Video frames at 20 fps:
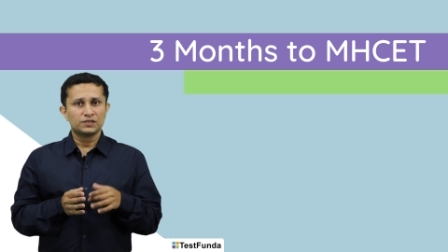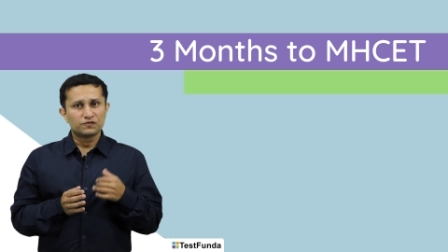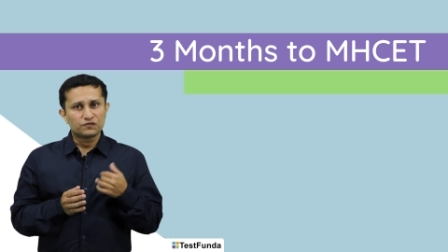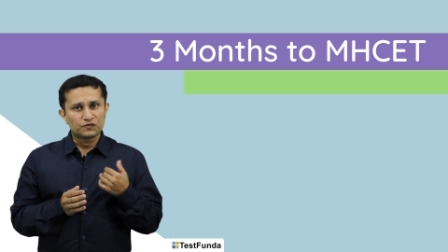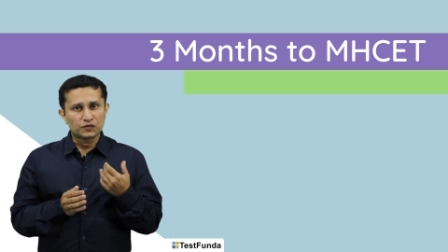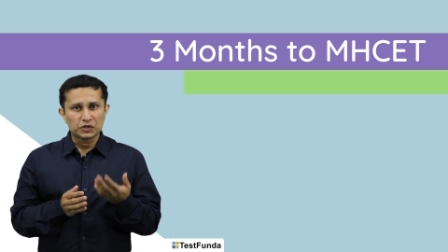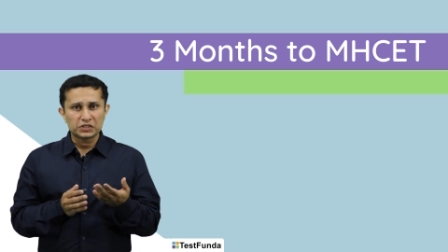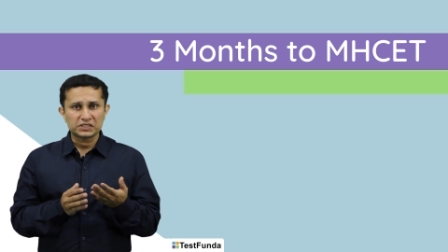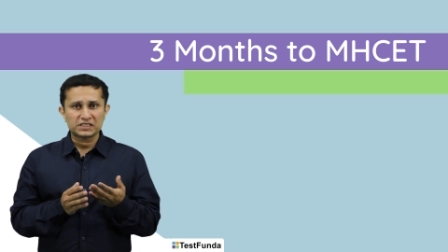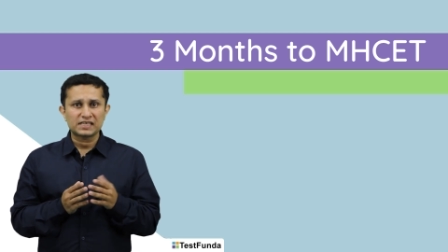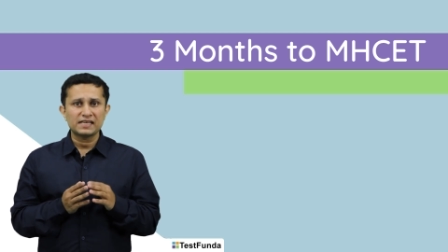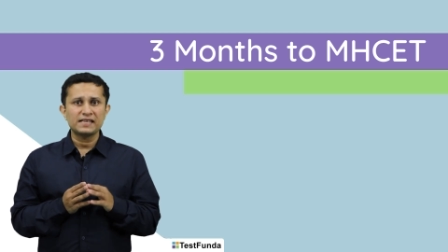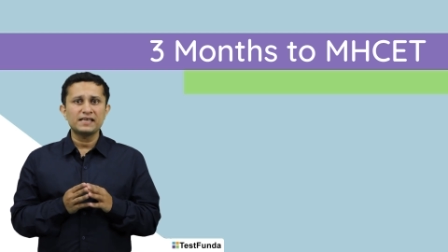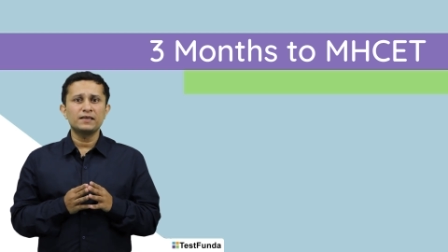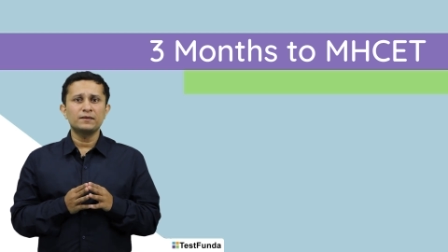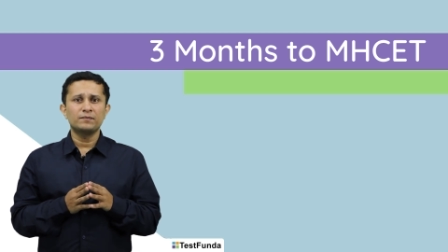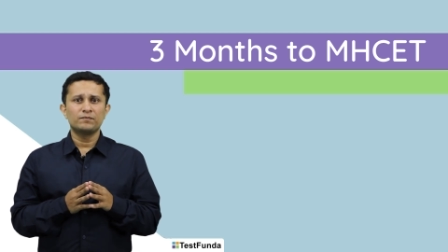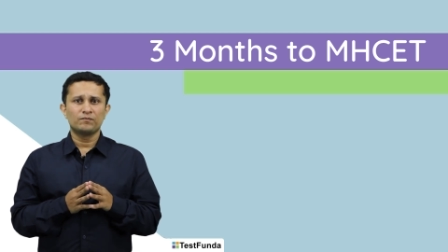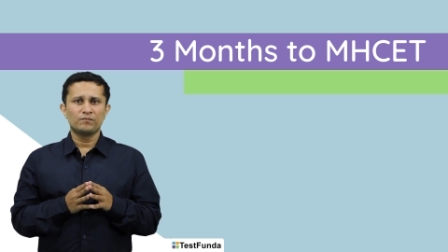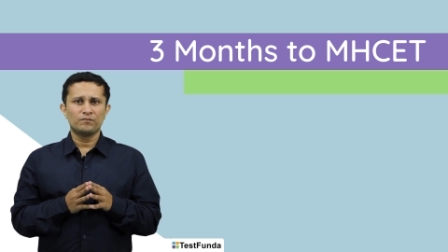
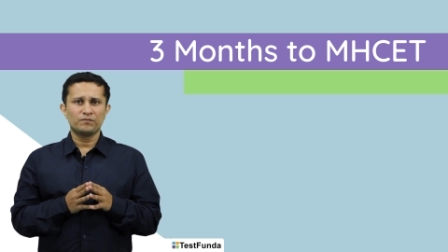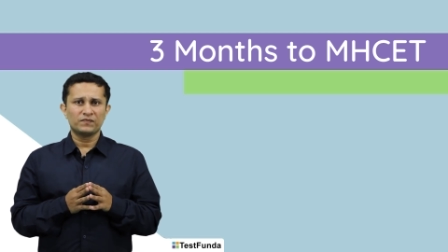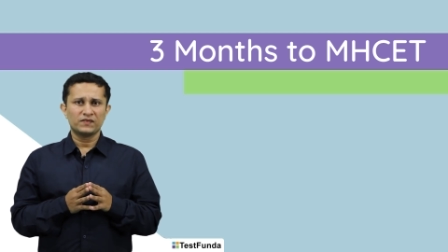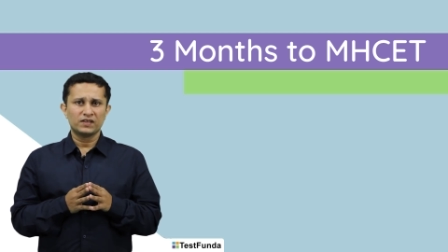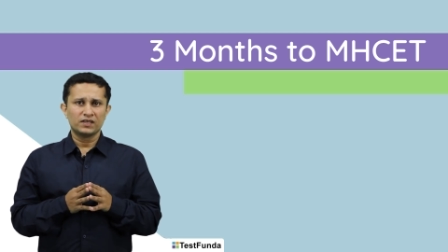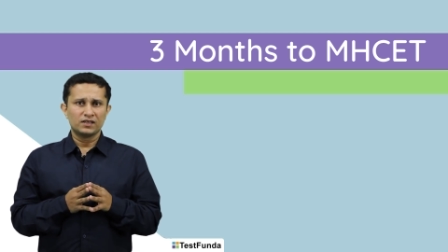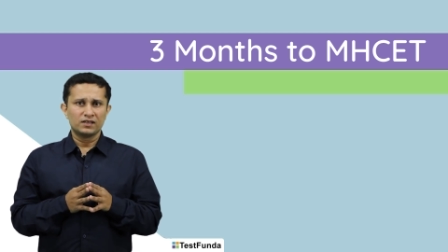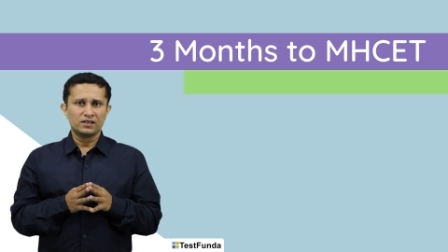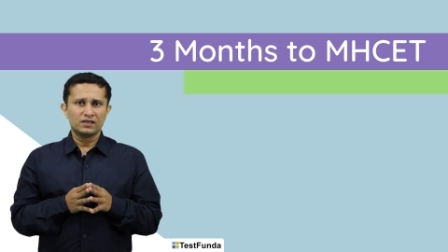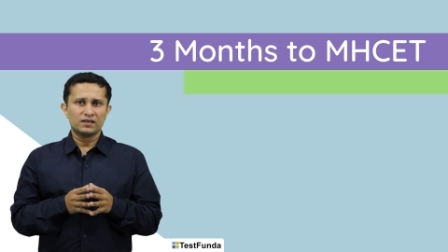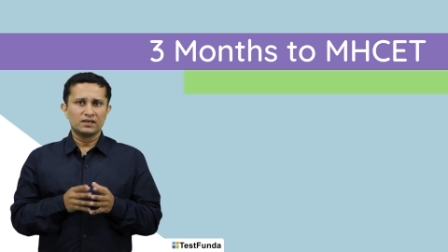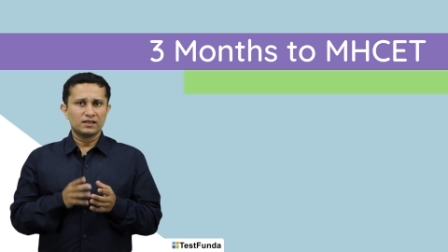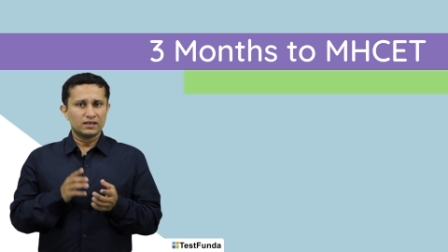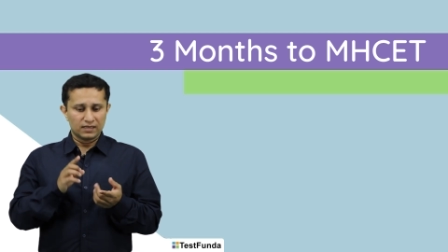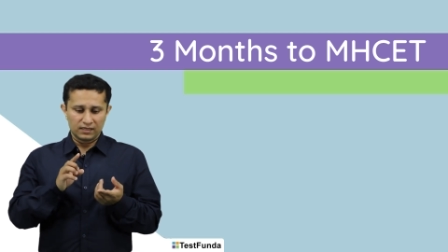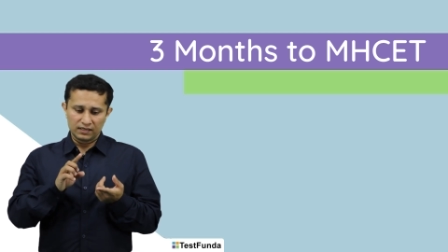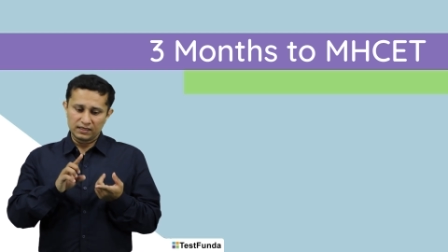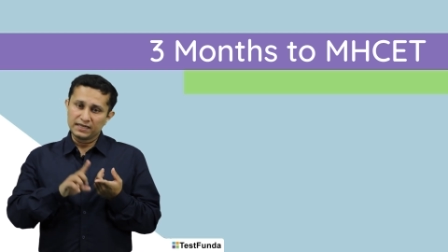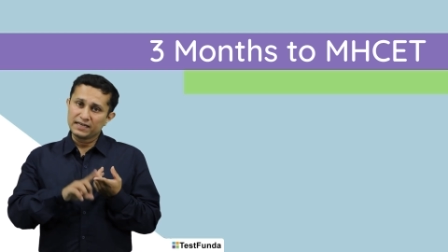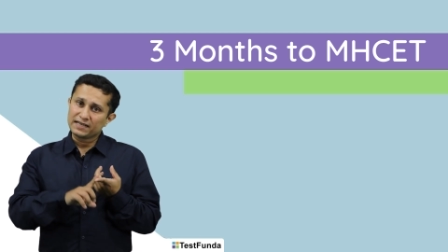Firstly,
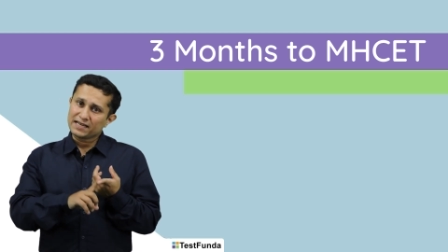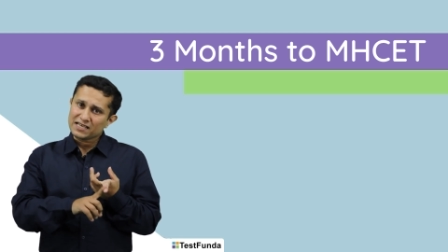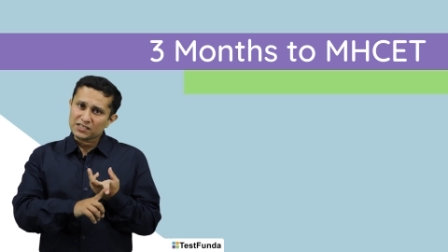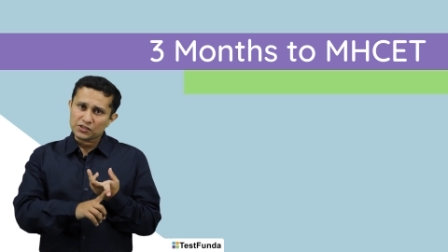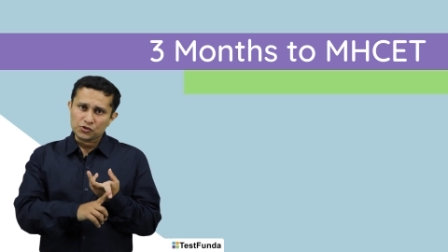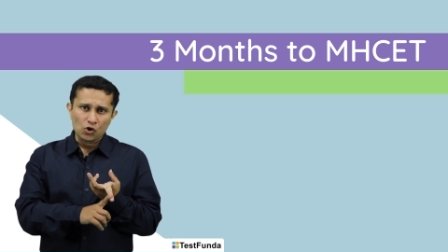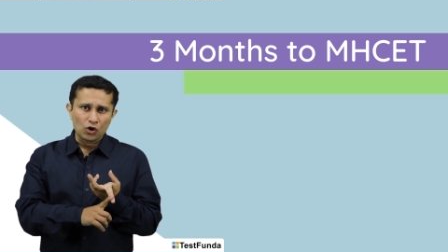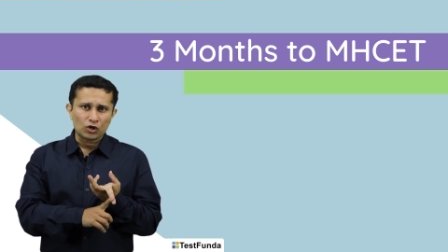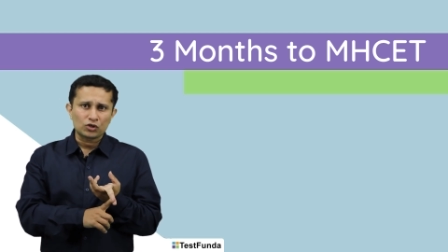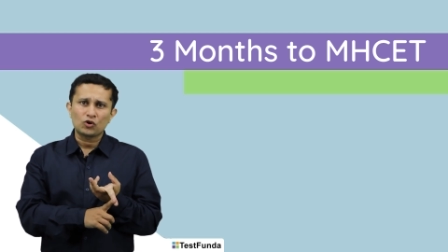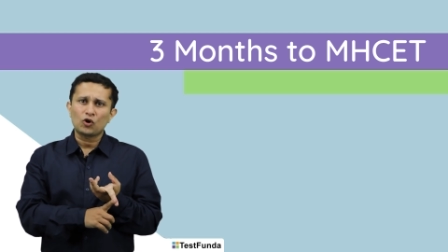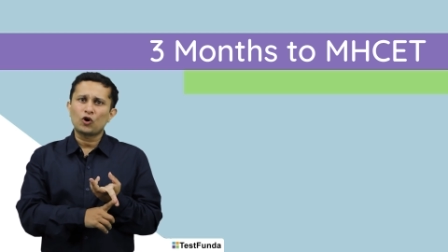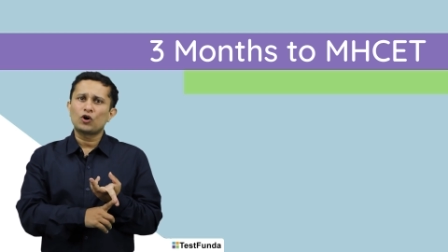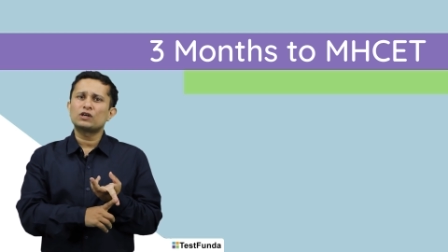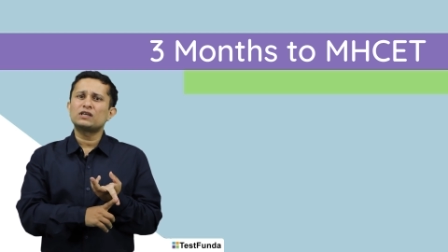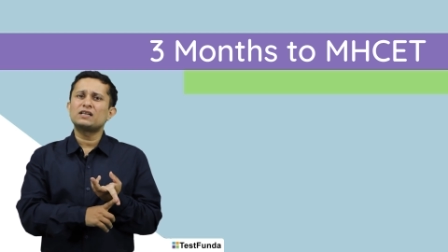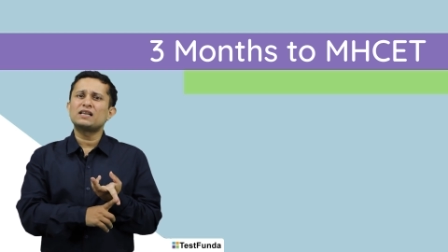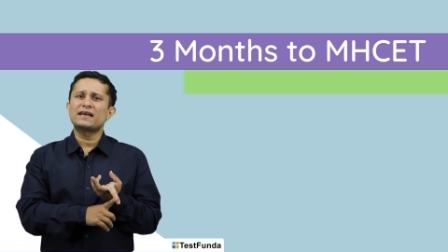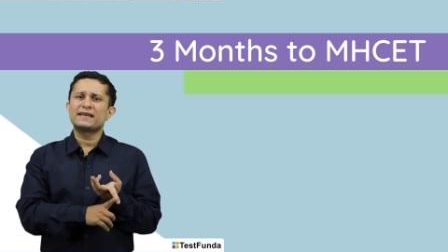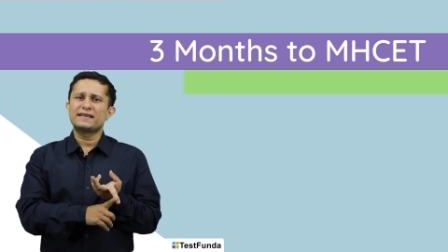it has gone
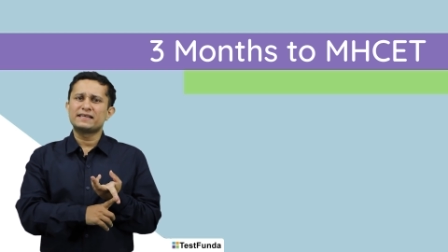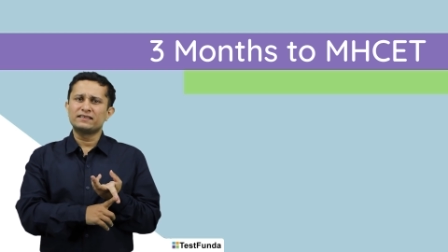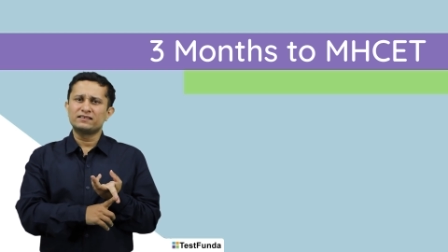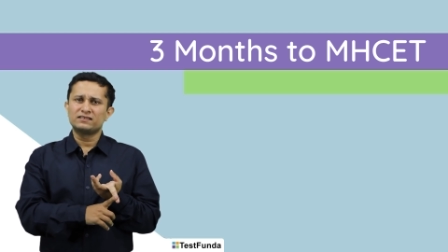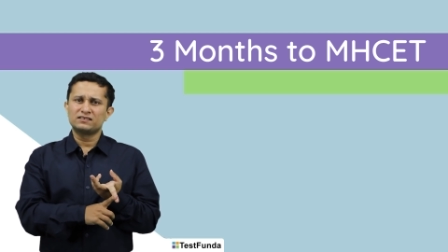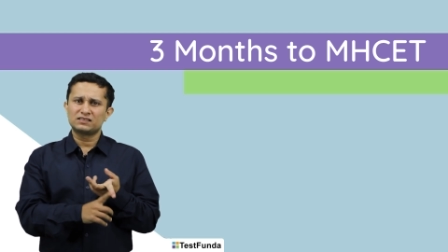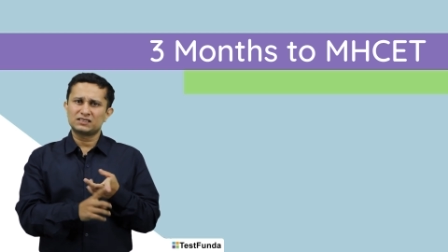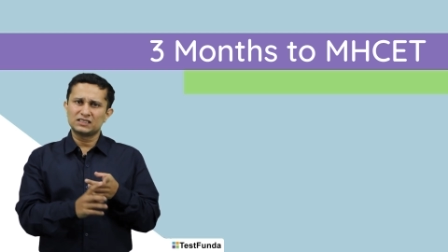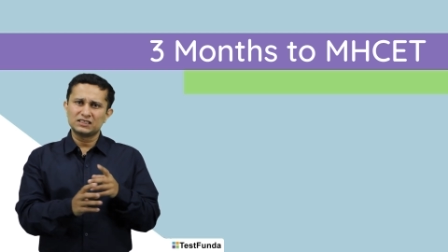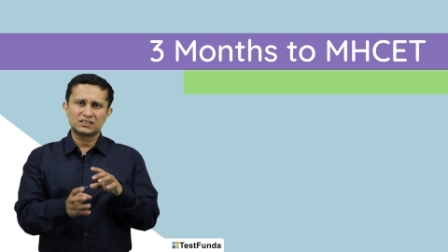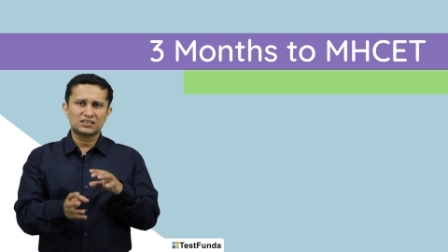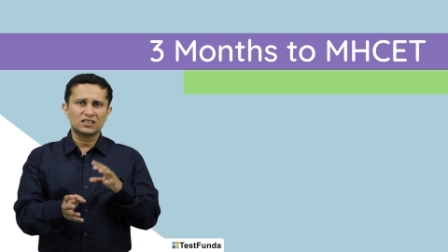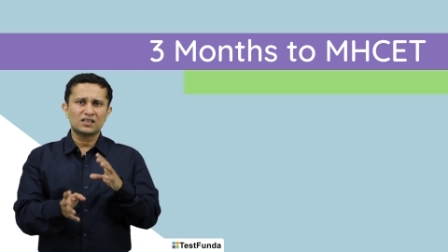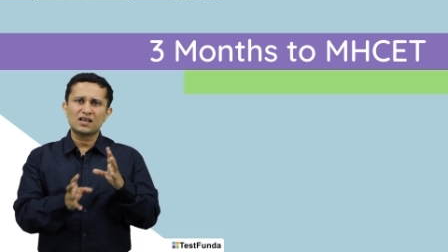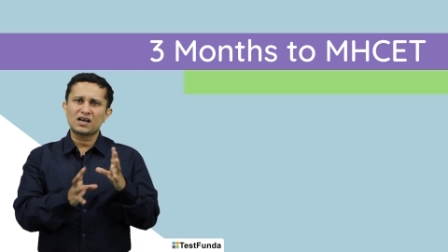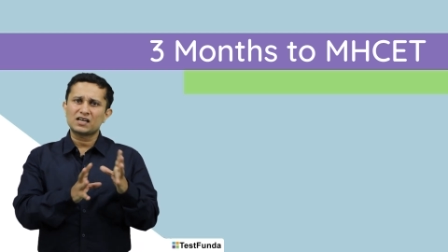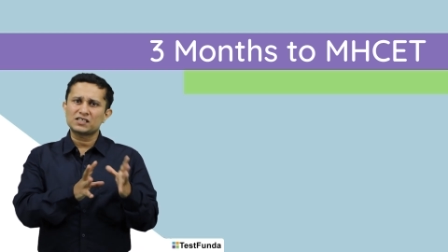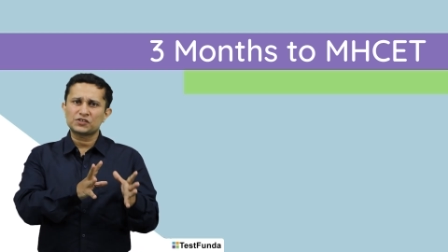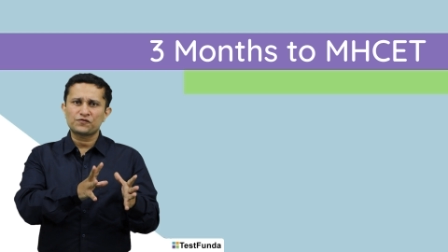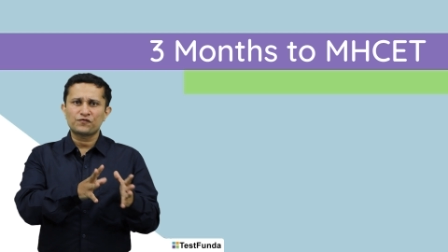online since the
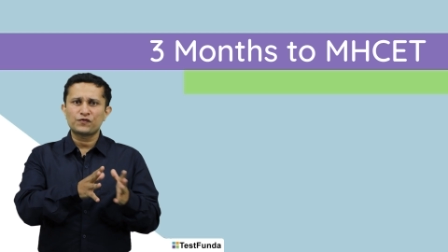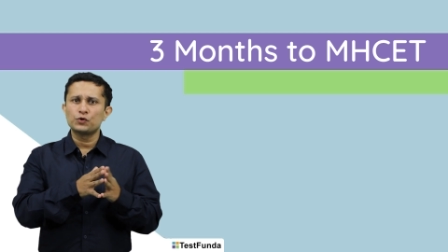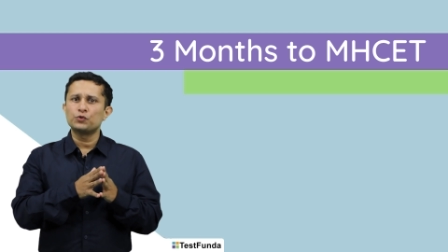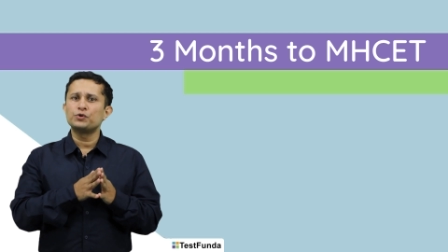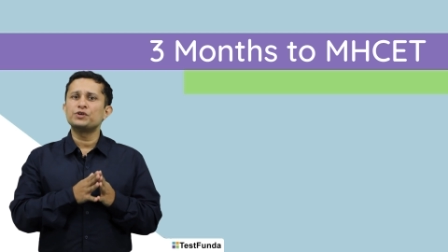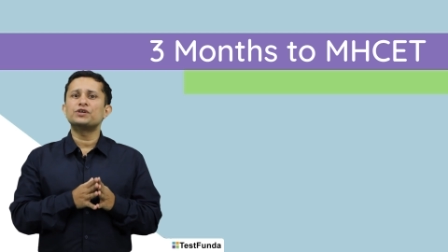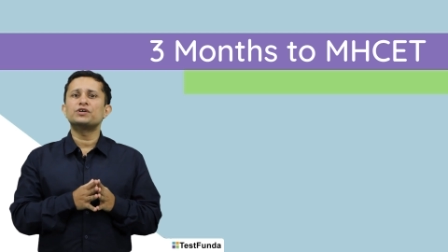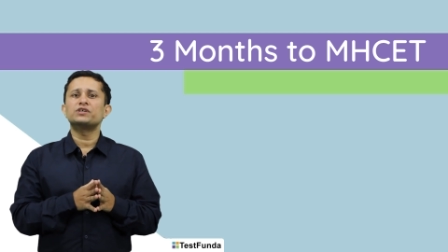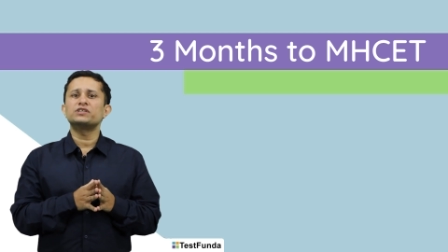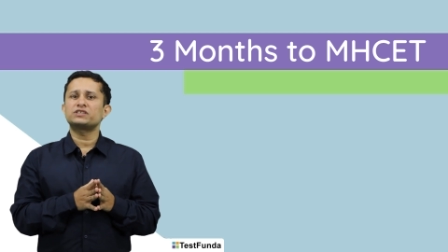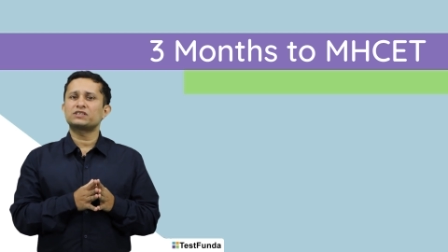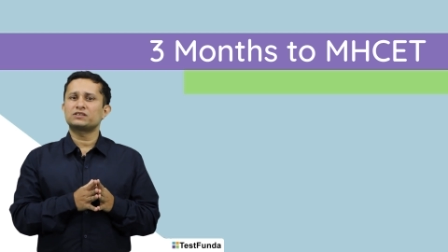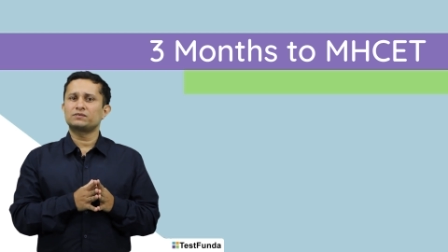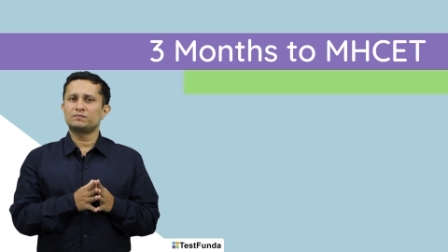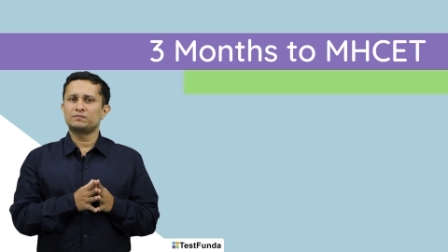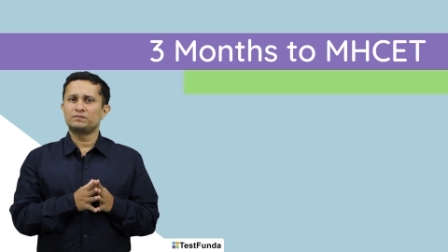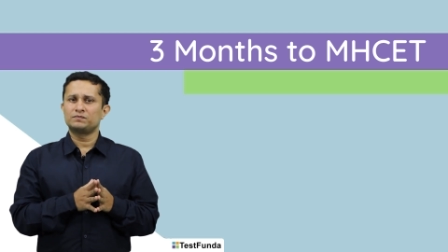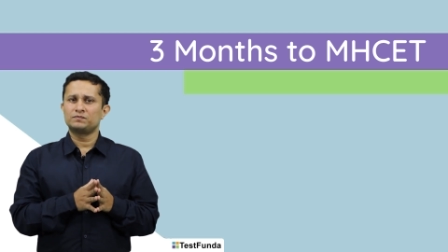last few years.